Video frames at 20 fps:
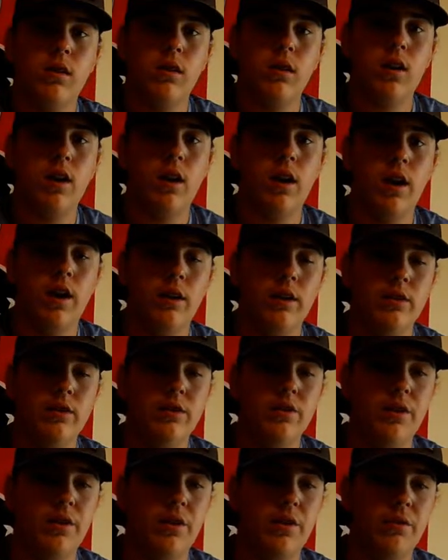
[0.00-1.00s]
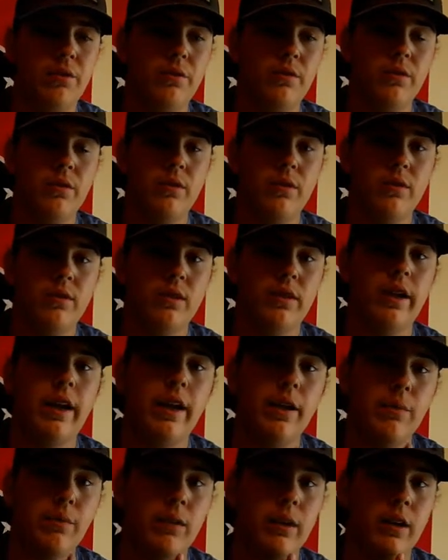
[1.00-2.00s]
Alright, so
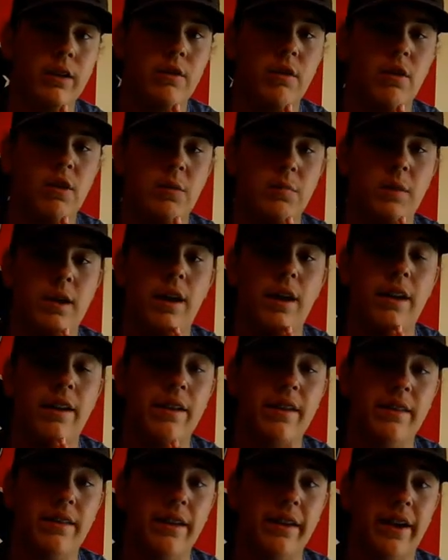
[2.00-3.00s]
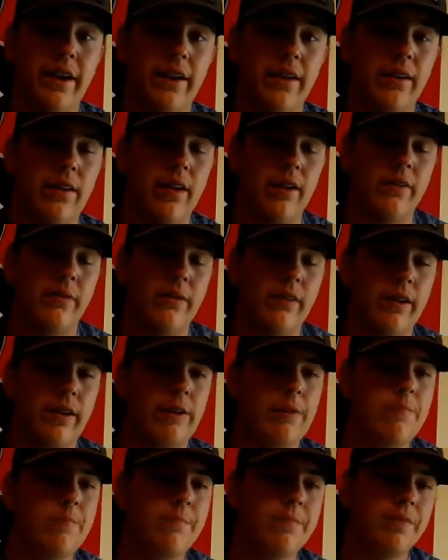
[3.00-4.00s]
today we're going to talk about the Carolina rig.
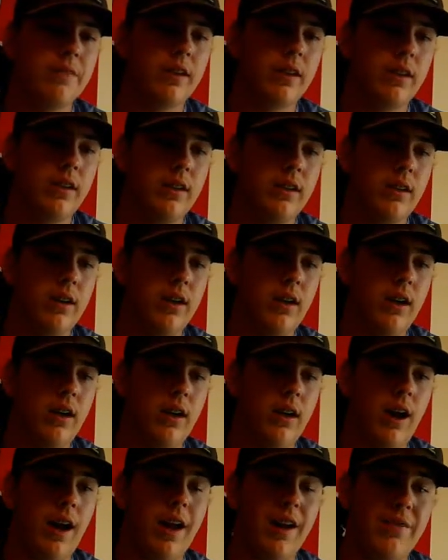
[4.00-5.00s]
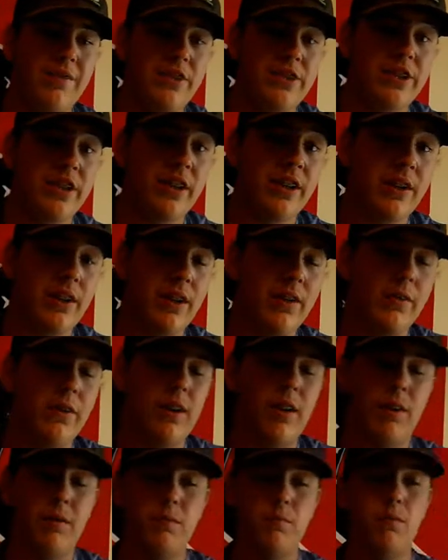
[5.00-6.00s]
How to fish a Carolina rig,
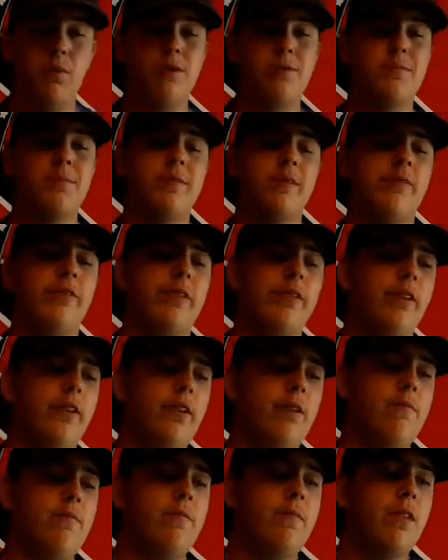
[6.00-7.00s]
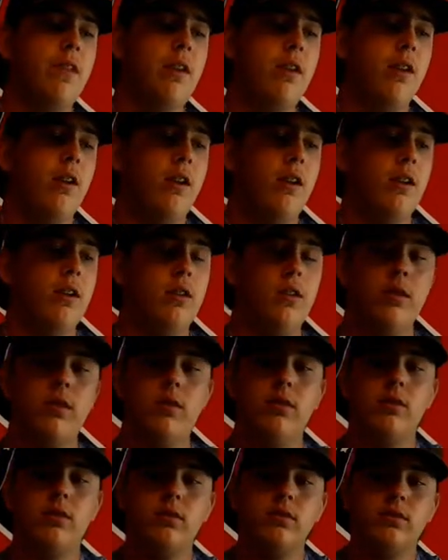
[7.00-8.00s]
more specifically.
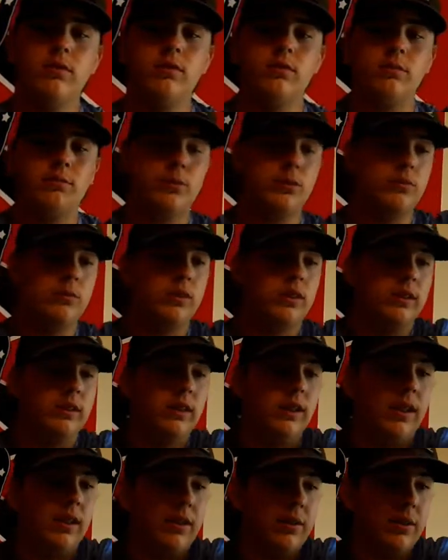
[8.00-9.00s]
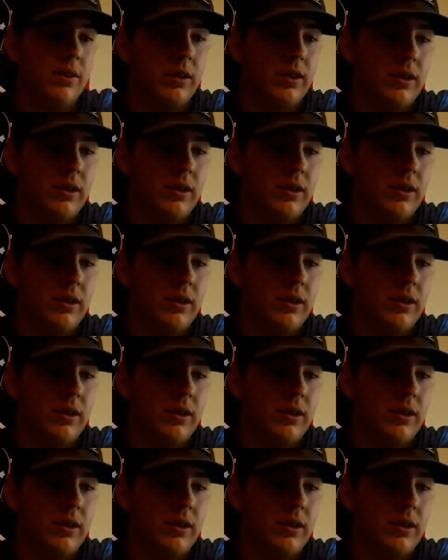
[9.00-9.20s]
Move this out of the way.